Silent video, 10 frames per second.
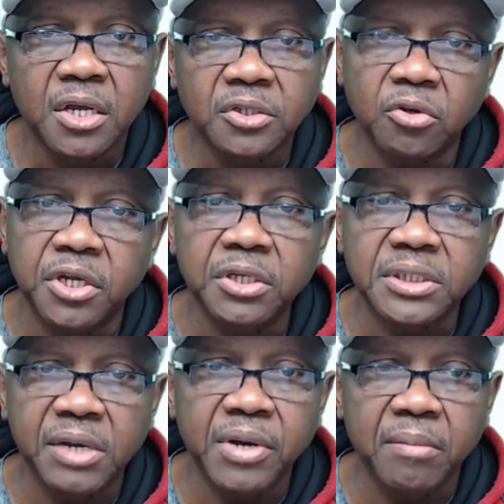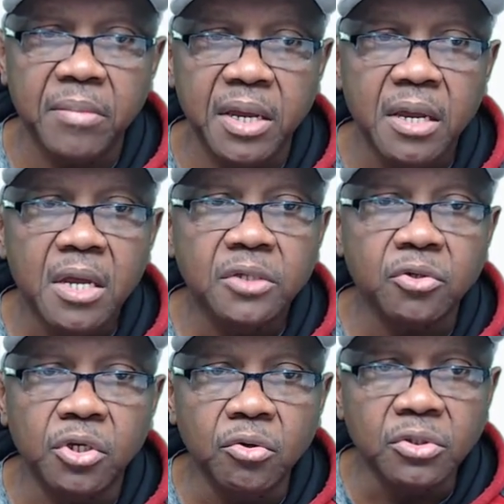So do you see what I mean? So
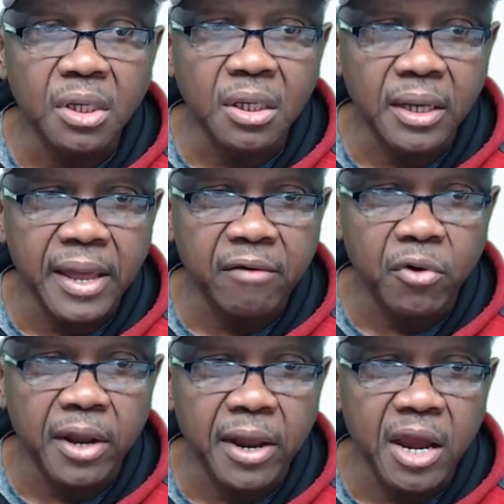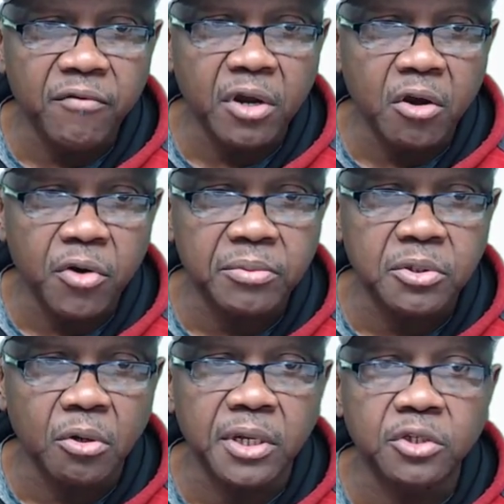you select whatever
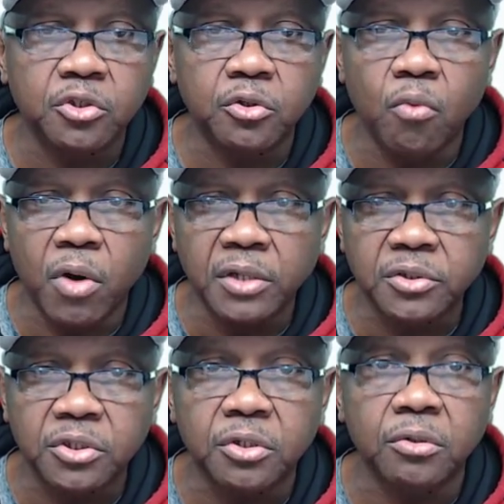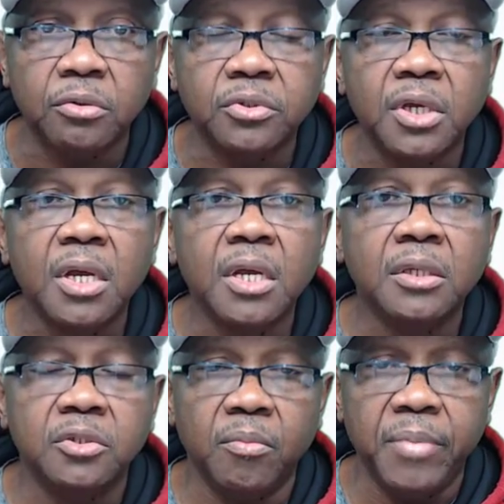crypto that you want to use
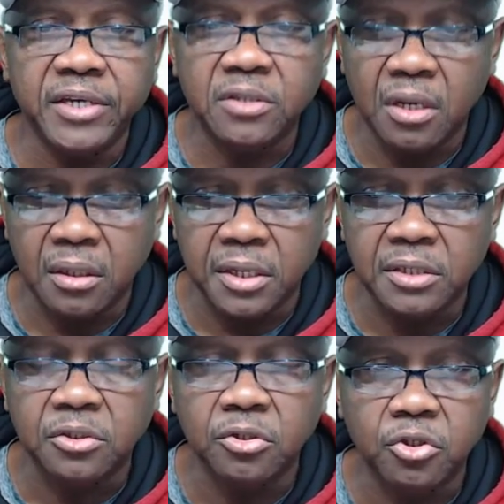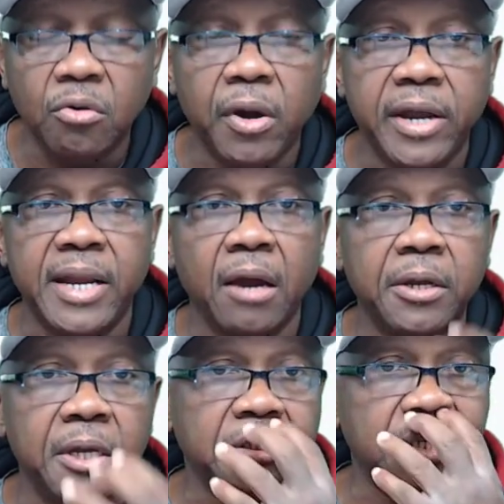to basically to join. Now
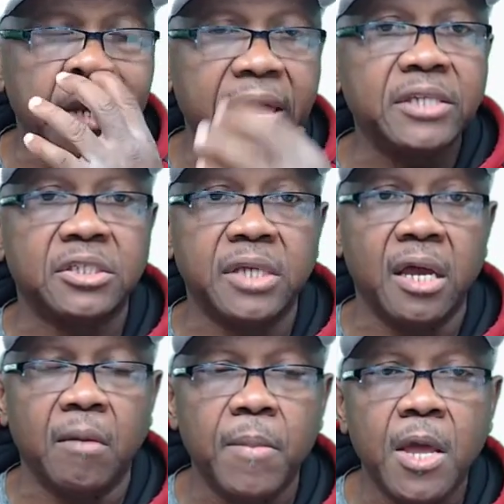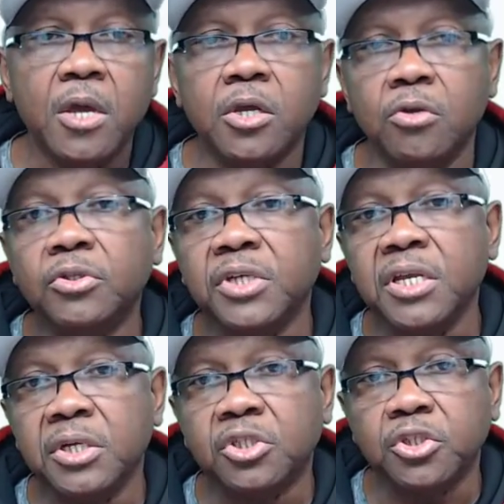here's the next step. You see
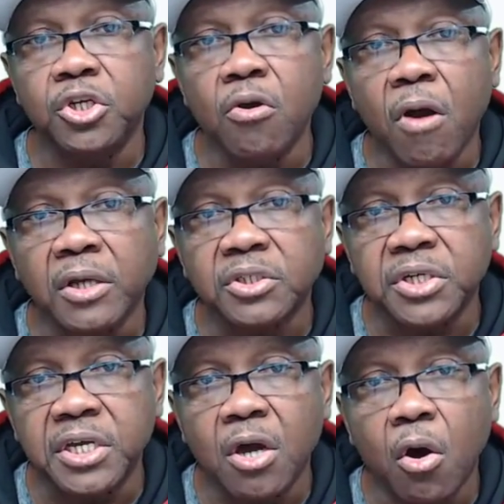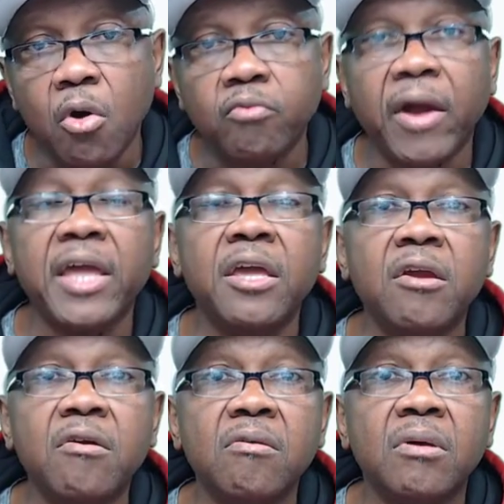this QRC code right here?